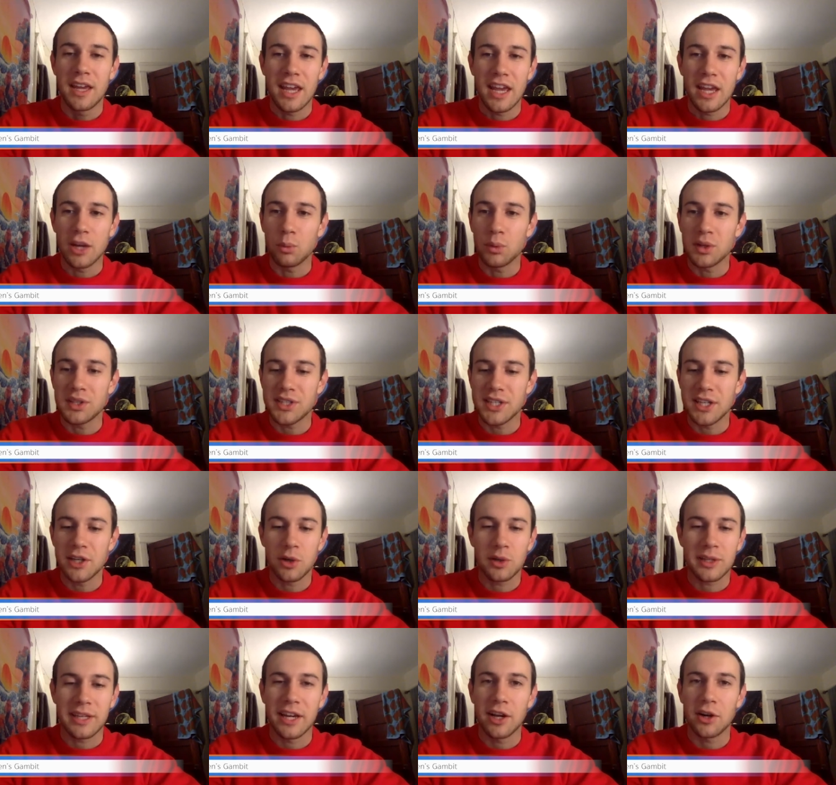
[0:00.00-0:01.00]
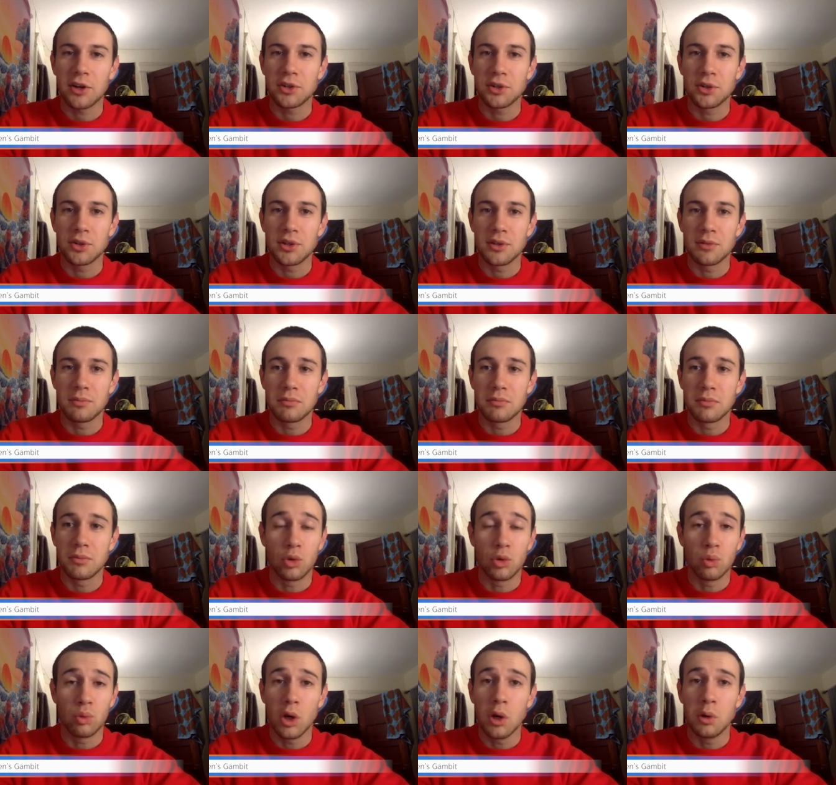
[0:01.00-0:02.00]
and we see her character
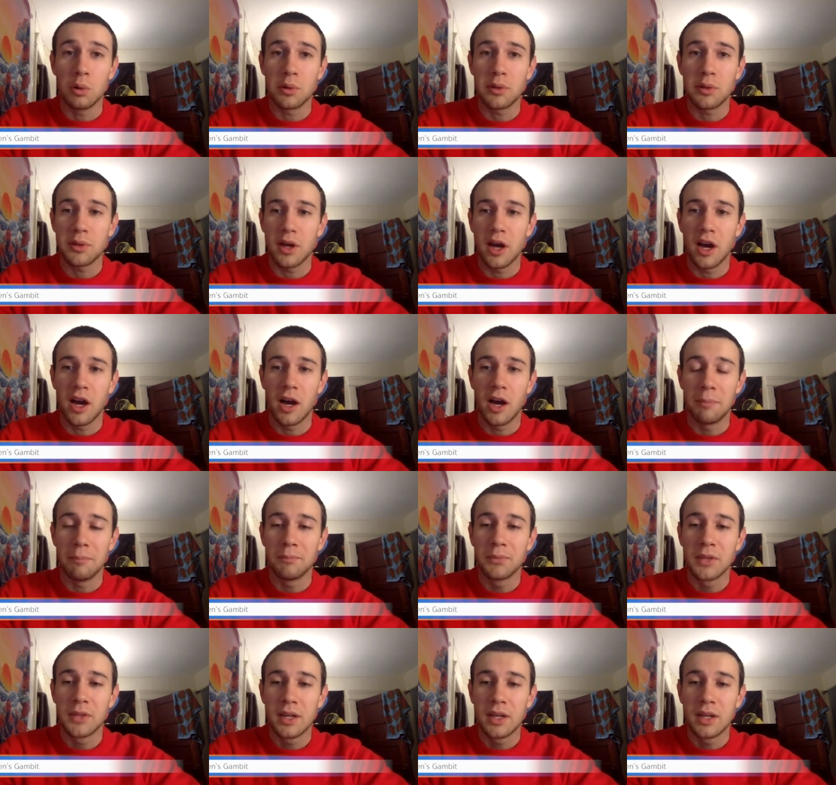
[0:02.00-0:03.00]
growth um,